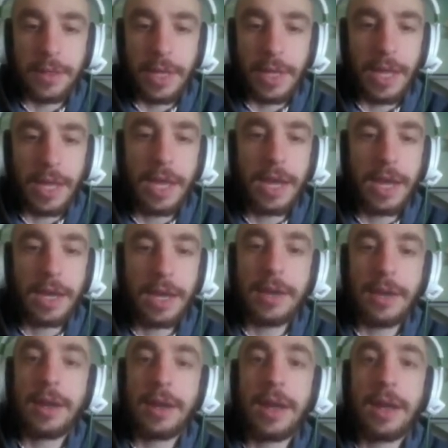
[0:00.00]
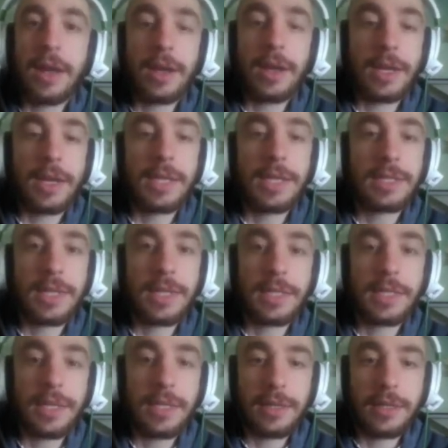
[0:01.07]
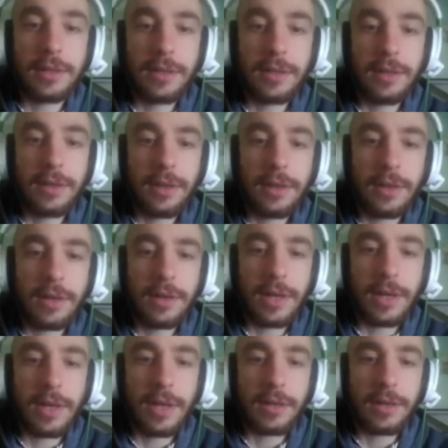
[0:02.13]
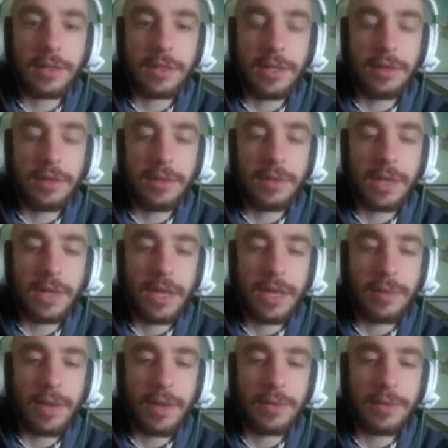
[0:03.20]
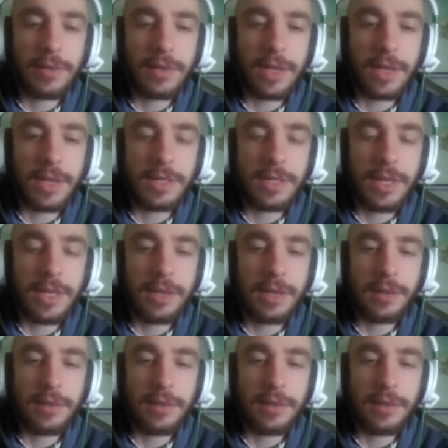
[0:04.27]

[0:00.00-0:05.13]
And I guess that's it. Can't continue the game after the guy's dead.